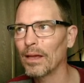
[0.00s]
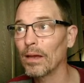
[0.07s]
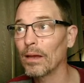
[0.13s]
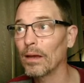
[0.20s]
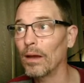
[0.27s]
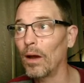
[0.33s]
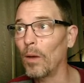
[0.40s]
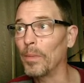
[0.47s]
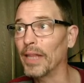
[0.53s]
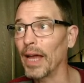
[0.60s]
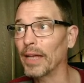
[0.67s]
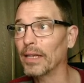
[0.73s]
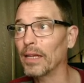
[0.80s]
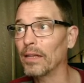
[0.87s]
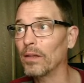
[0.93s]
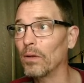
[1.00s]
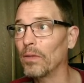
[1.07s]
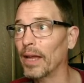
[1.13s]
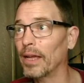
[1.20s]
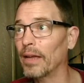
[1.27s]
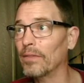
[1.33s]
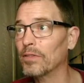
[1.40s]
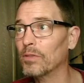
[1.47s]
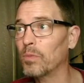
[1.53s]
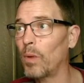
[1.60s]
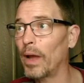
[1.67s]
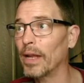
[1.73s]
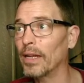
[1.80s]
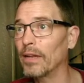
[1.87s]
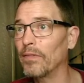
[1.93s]
Oh, but that get no, that gives
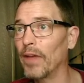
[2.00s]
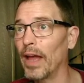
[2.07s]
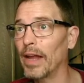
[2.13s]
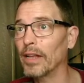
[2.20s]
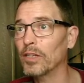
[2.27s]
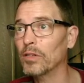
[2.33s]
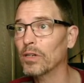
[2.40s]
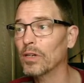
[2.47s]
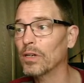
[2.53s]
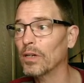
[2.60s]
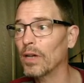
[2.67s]
white an advantage